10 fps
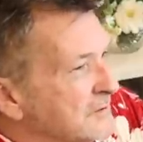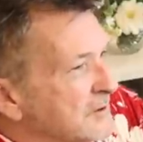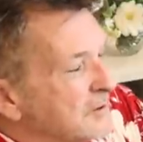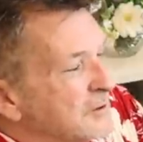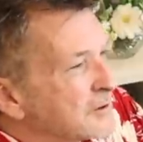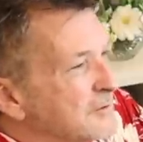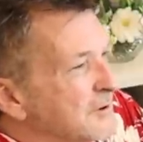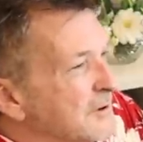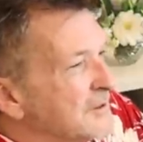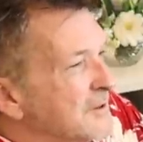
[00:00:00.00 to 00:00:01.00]
to look
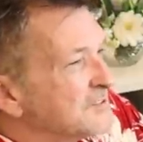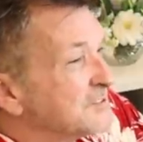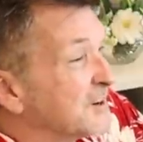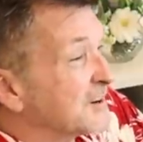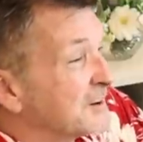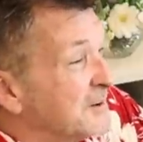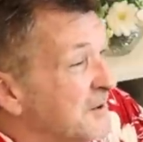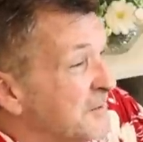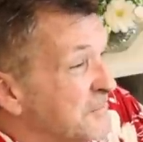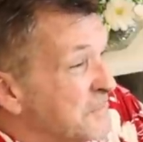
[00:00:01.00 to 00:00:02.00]
realistic,
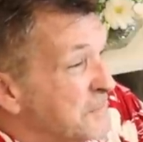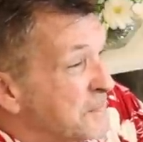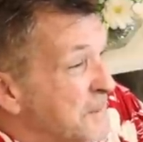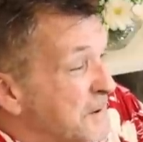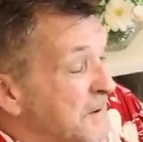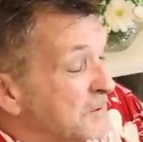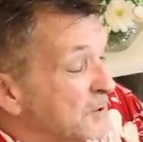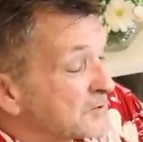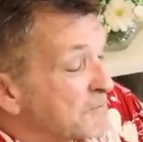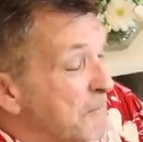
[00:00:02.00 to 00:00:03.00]
and it
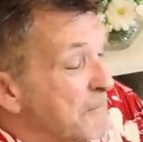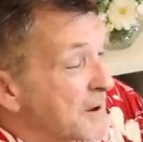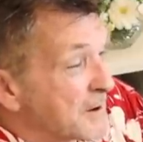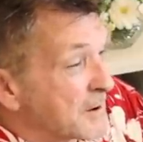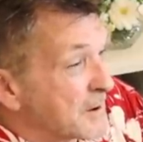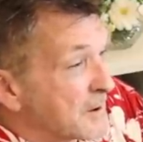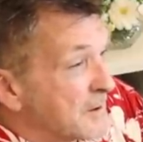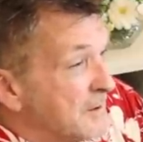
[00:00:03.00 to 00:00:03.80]
looks better.